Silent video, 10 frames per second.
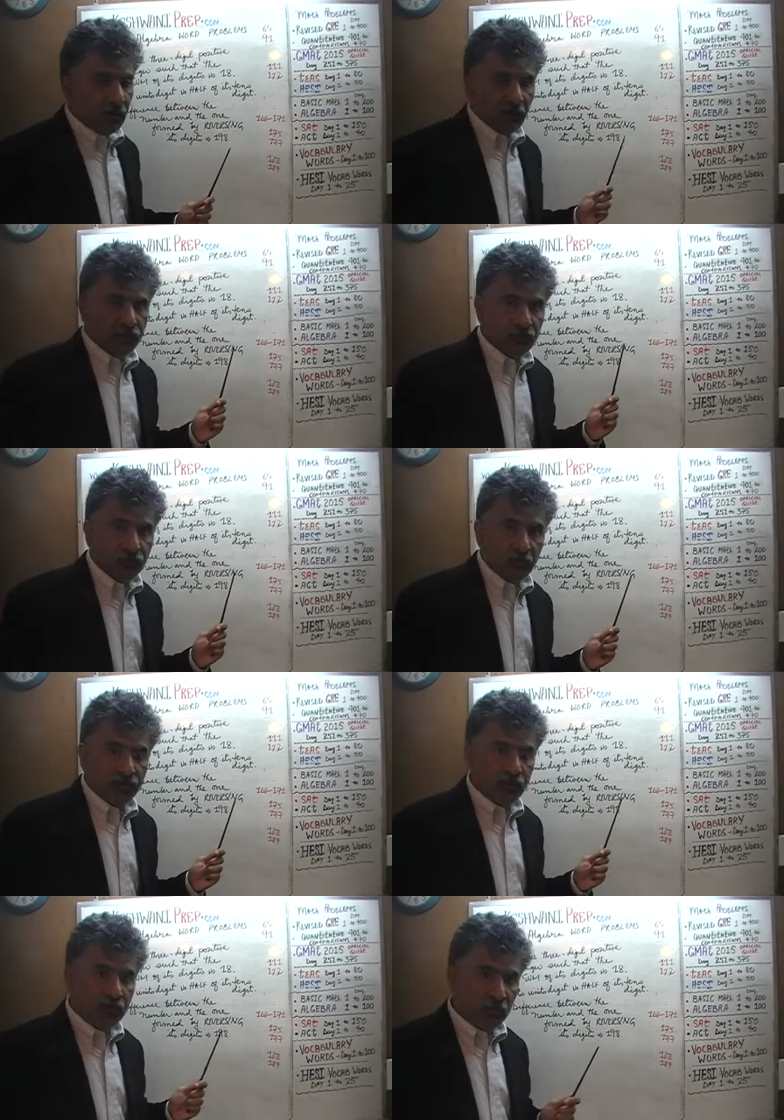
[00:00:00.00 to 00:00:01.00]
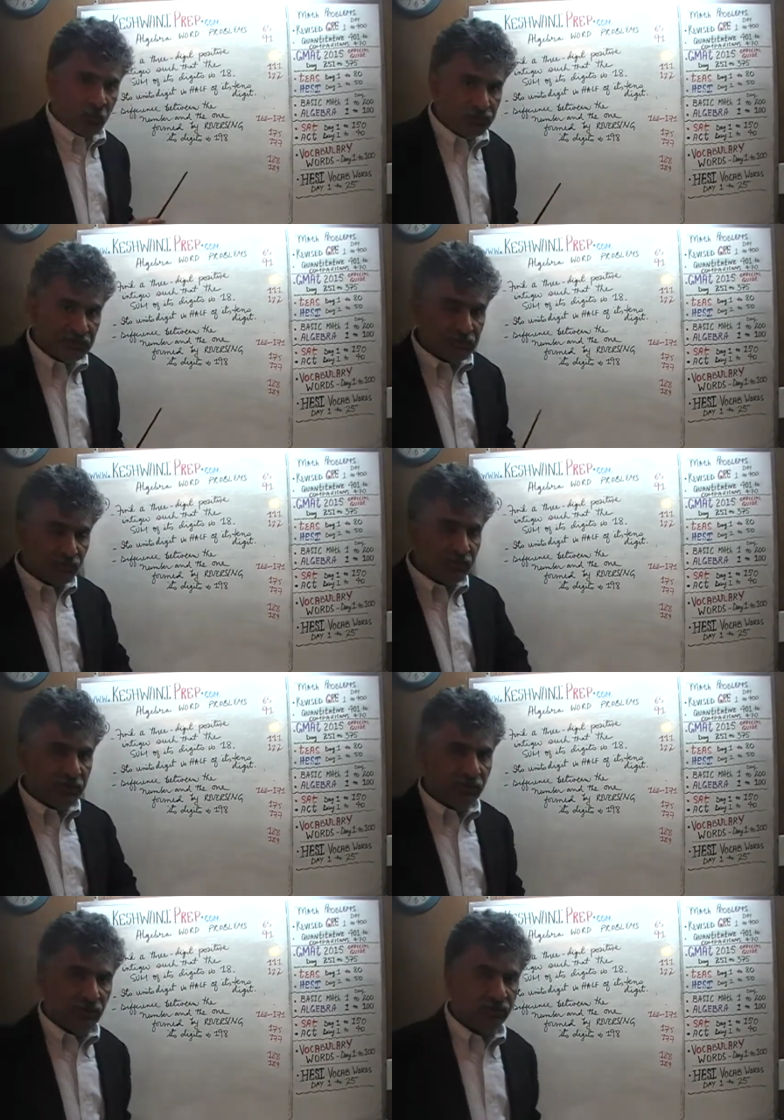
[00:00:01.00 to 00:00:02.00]
if, you, if you've been watching these
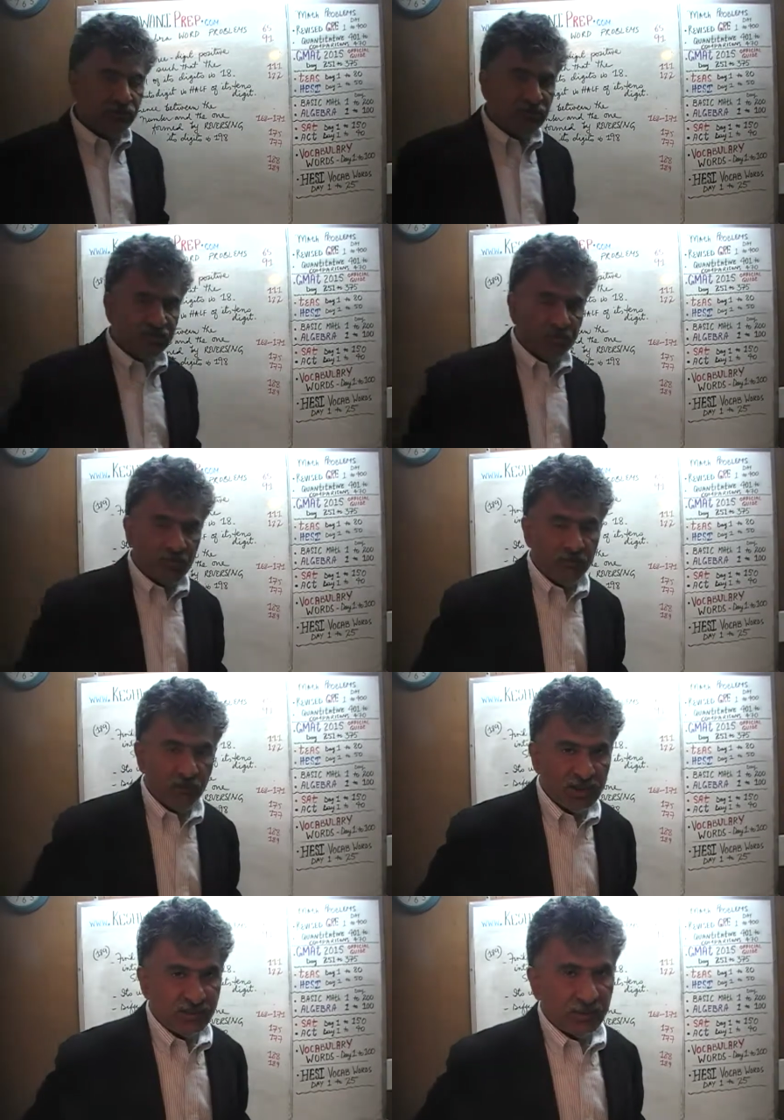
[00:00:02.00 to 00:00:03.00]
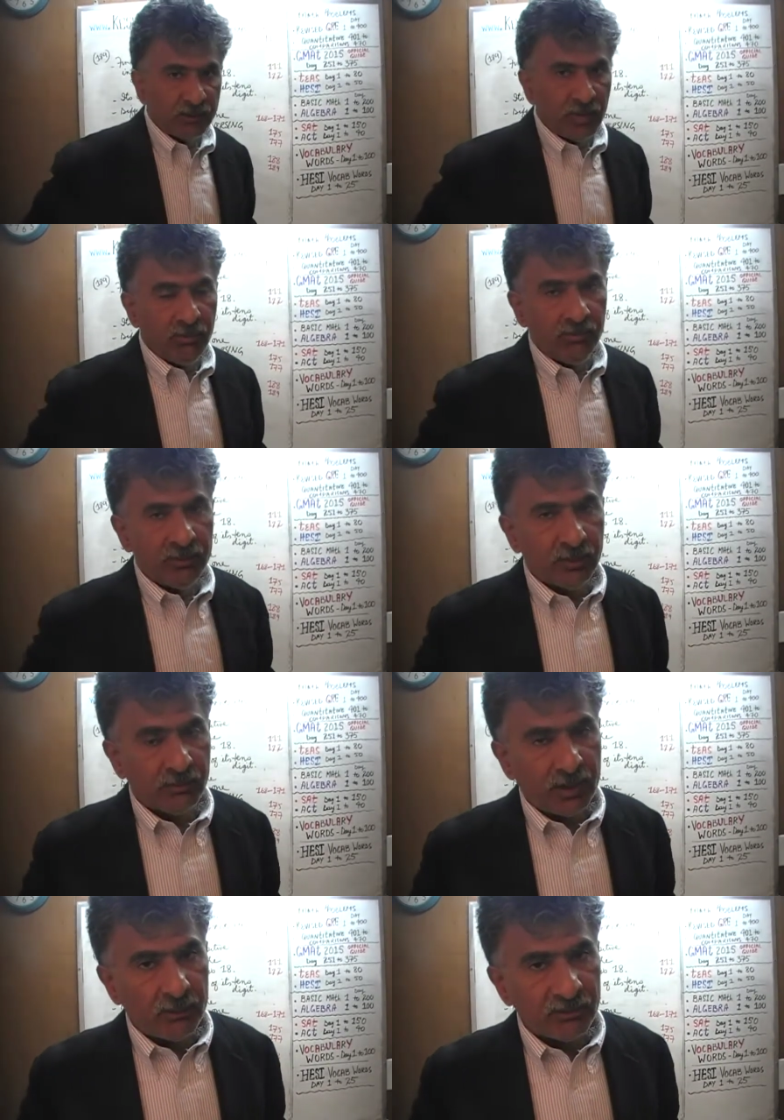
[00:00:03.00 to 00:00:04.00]
videos, these pro algebra problem in their
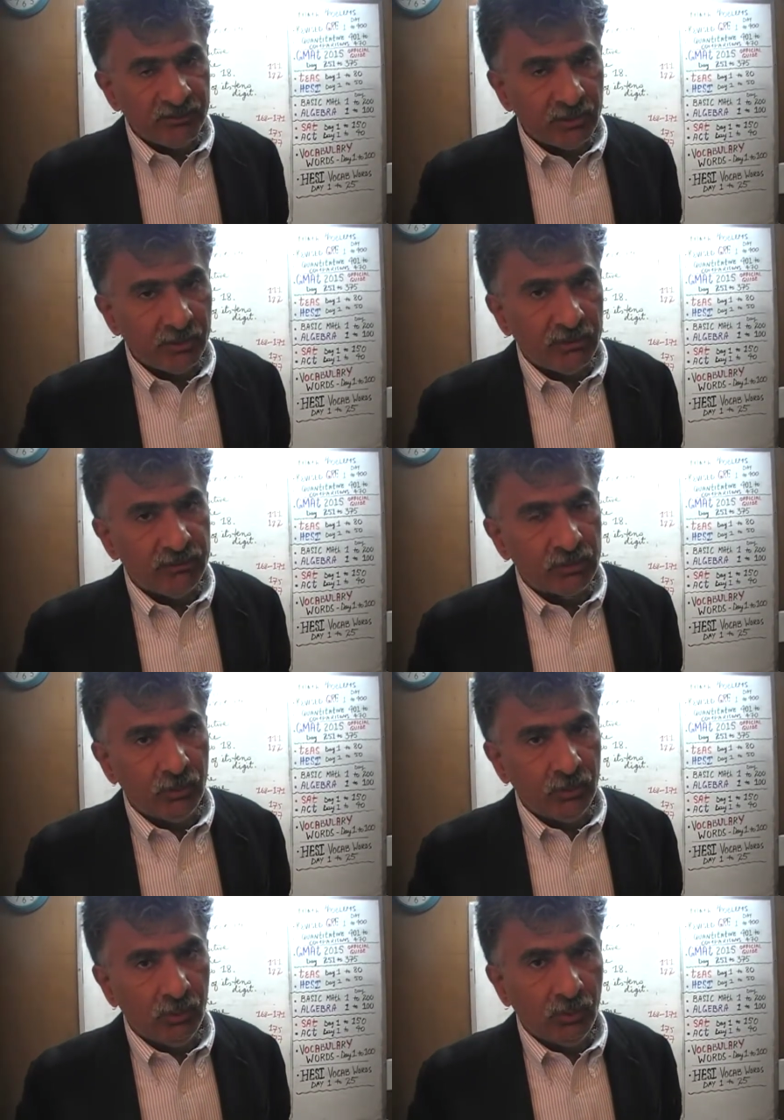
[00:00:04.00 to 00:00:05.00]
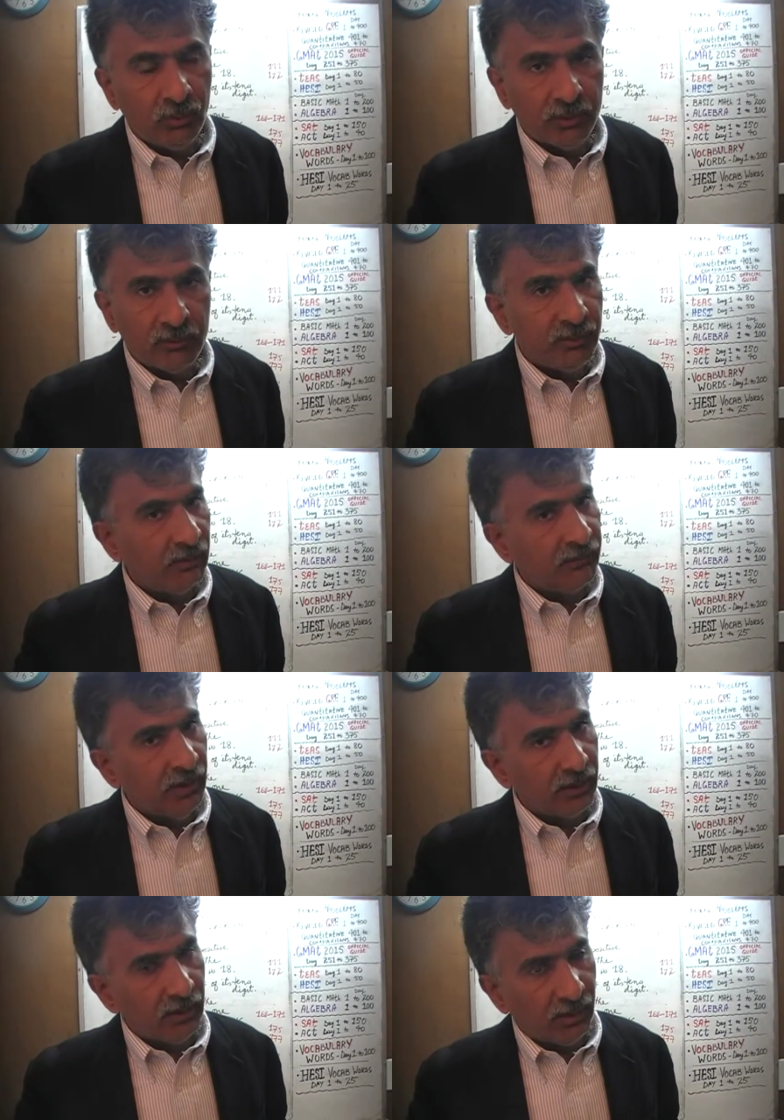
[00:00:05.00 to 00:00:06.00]
proper sequence, you will know that we have
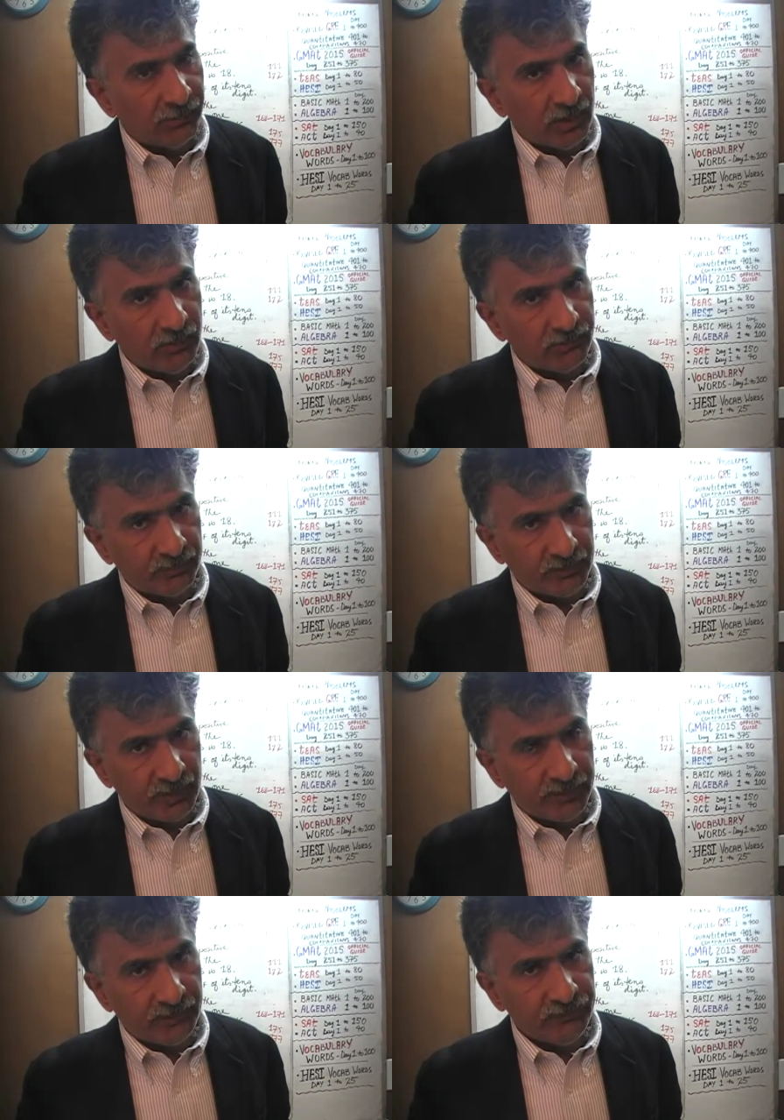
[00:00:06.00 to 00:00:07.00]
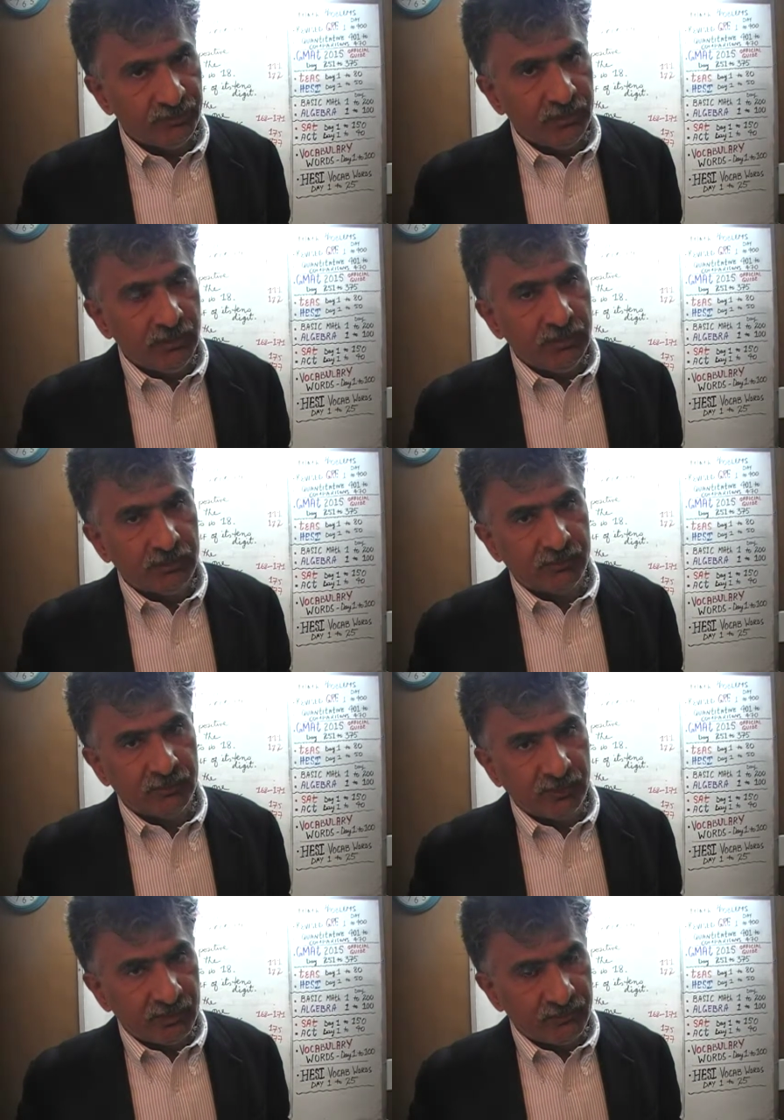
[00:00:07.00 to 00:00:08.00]
done a problem something like this,
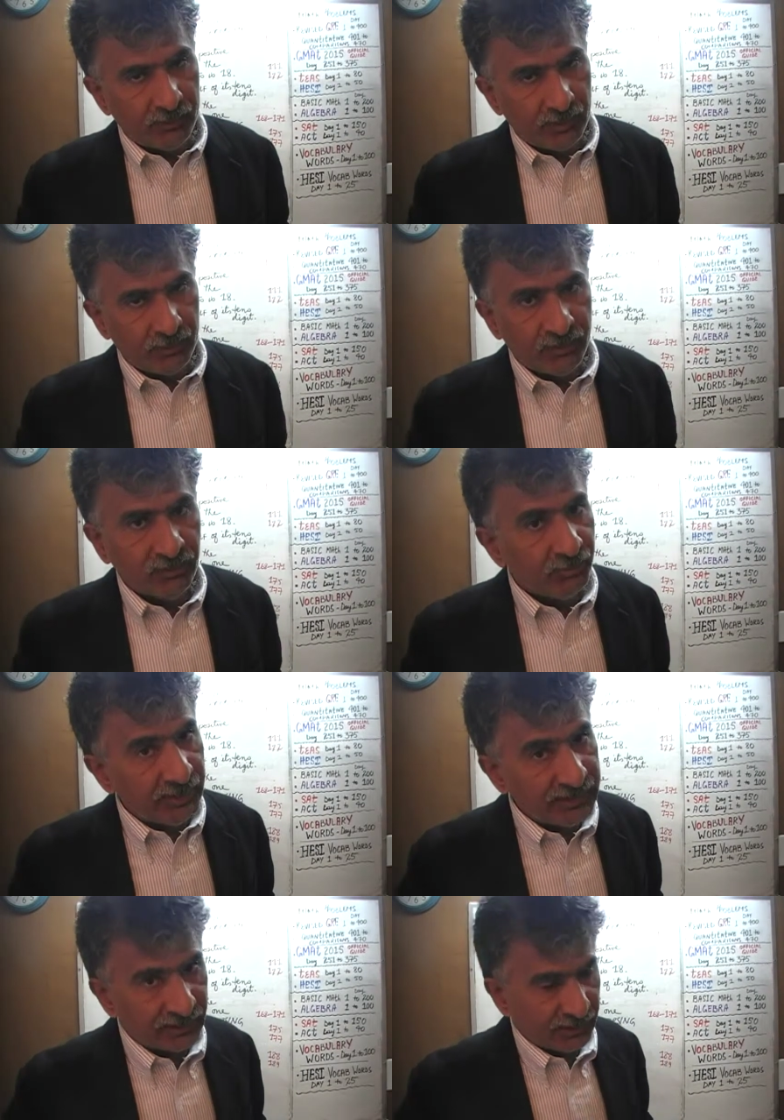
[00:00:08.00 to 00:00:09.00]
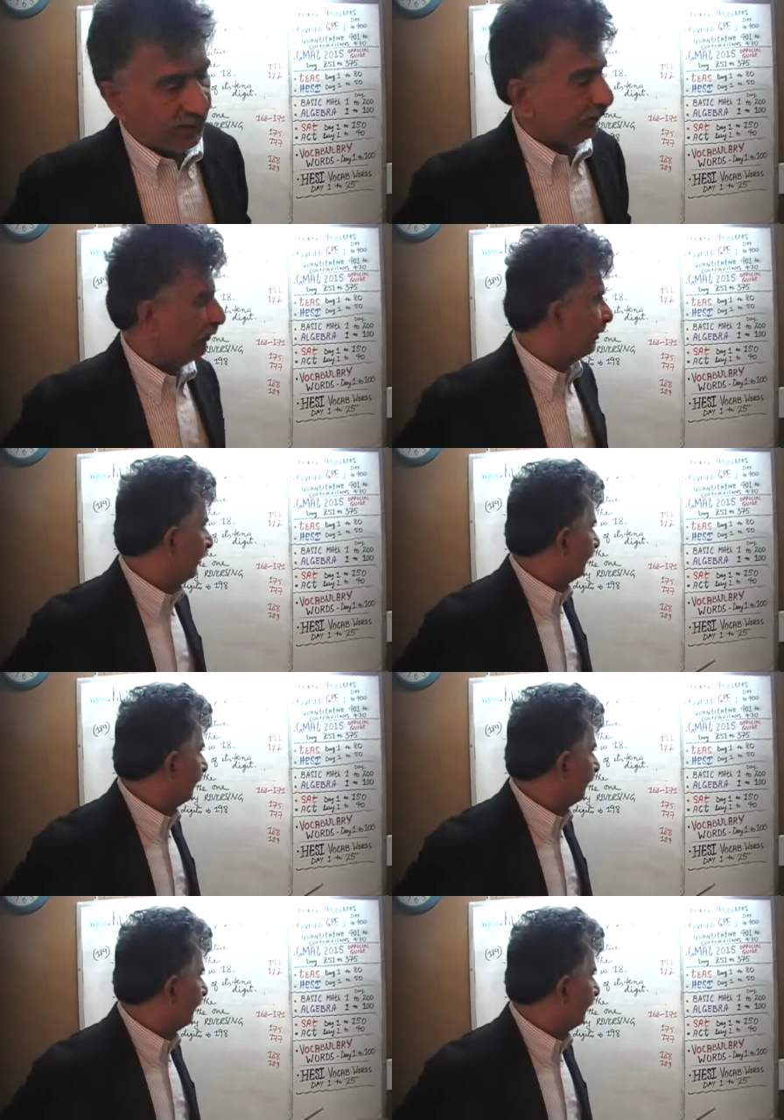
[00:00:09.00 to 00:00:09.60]
something very similar to this, many a times.